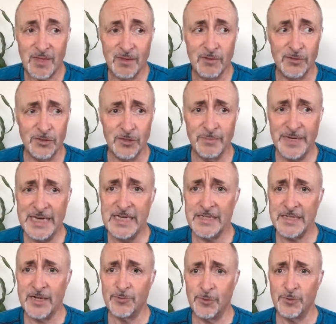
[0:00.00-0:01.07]
I'm showing my East
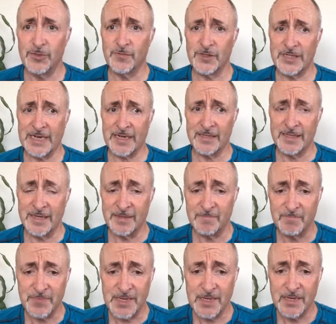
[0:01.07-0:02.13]
End roots for a second there.
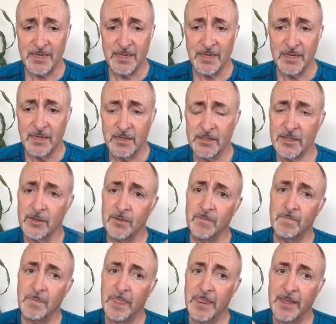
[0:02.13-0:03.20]
So,
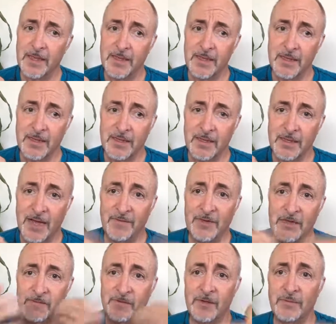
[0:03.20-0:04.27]

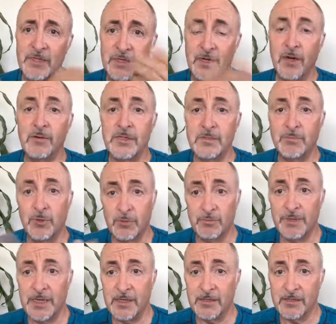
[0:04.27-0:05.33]
having a firmer no is an
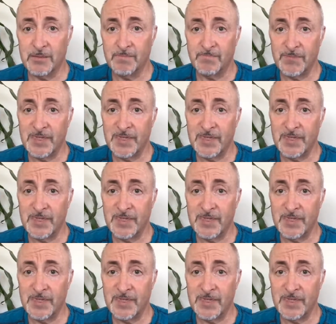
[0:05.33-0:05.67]
important piece.